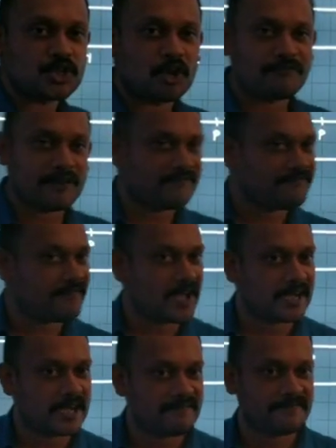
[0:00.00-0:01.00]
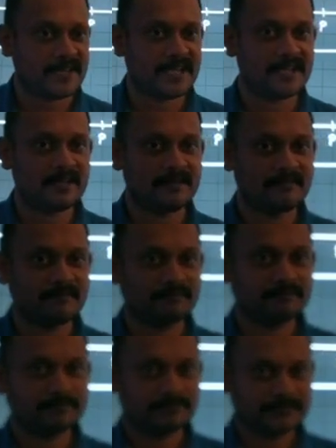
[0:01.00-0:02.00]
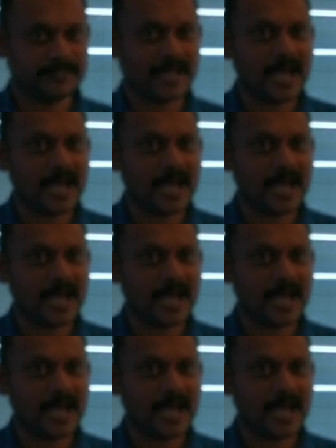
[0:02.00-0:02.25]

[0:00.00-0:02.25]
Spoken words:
of F and Fe? They